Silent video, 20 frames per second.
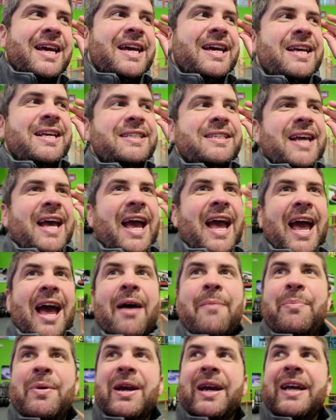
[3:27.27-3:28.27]
is
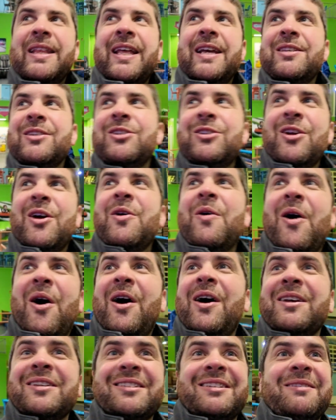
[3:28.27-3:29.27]
epic, and that's so
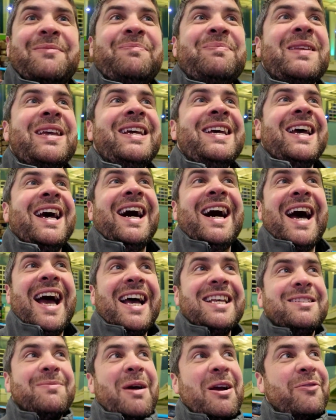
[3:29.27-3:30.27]
awesome.
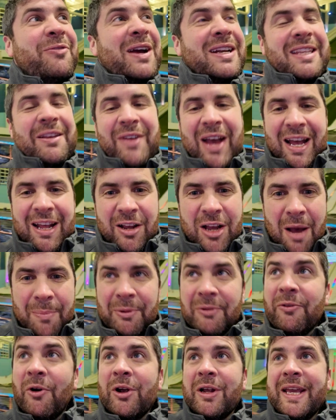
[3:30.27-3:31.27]
As a matter of fact, they've got a
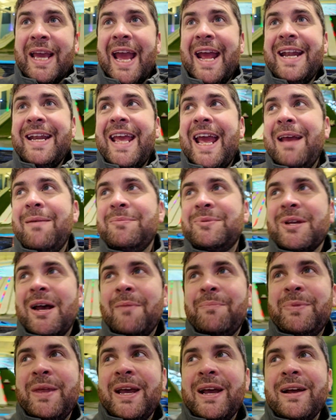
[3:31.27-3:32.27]
couple of arcade games
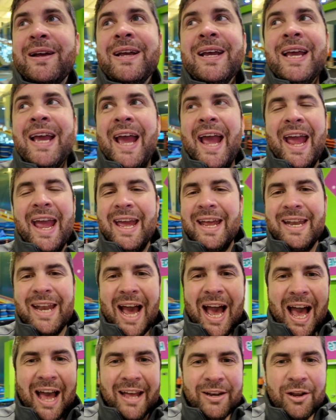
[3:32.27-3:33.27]
up there, and
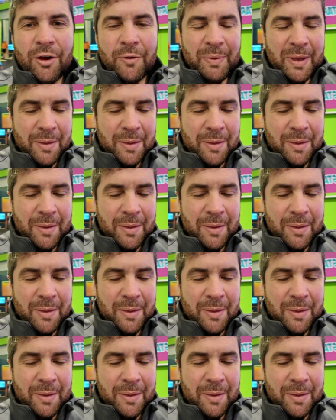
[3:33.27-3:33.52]
I know